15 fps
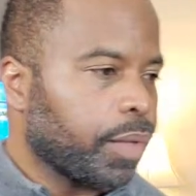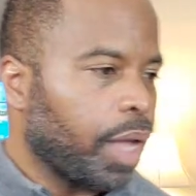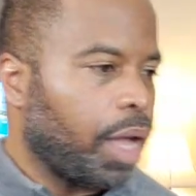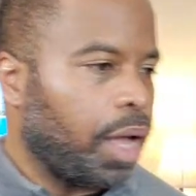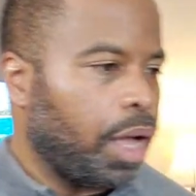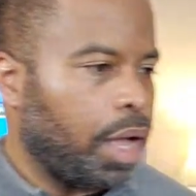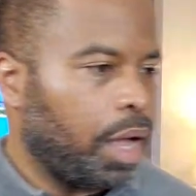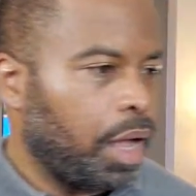
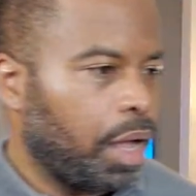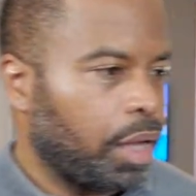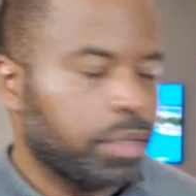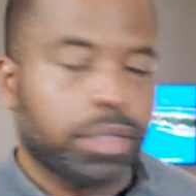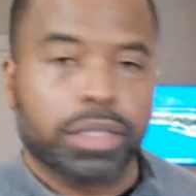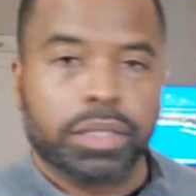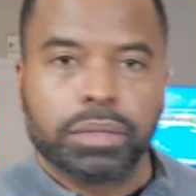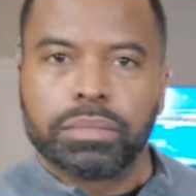Uh,
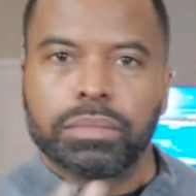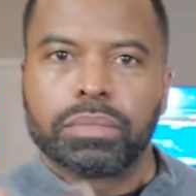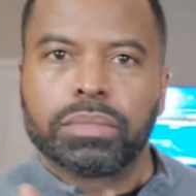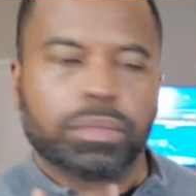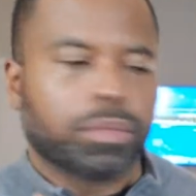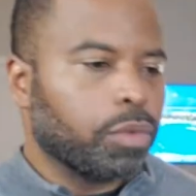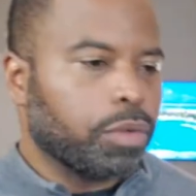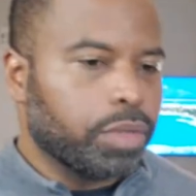
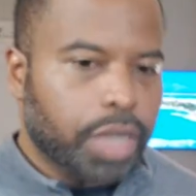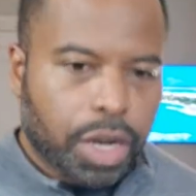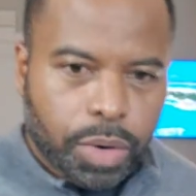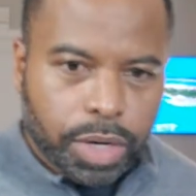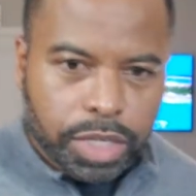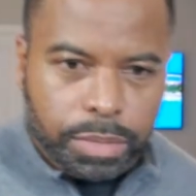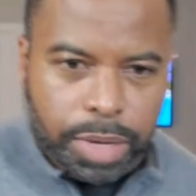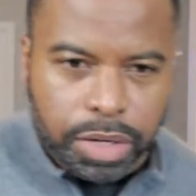was that
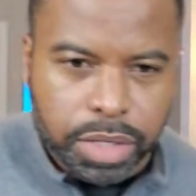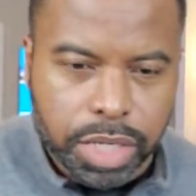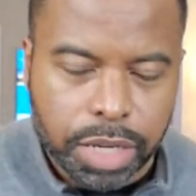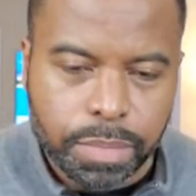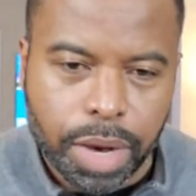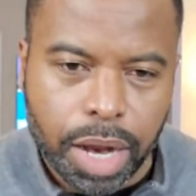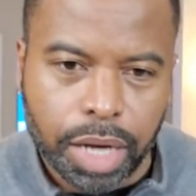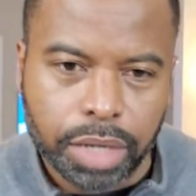question about sea
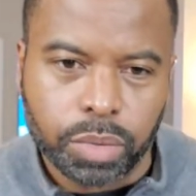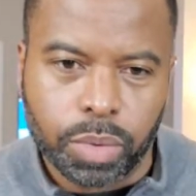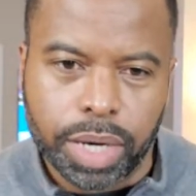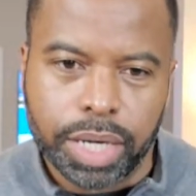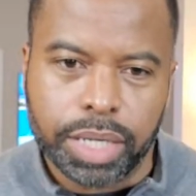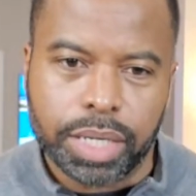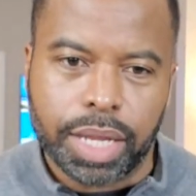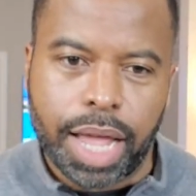moss? What
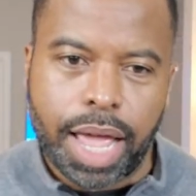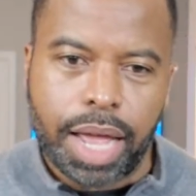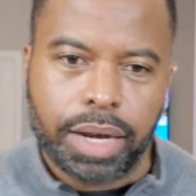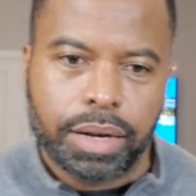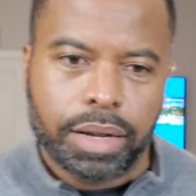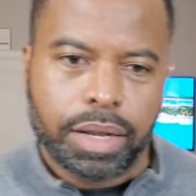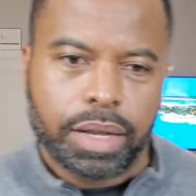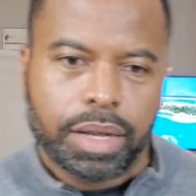is
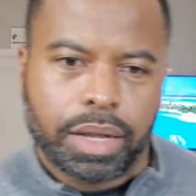that?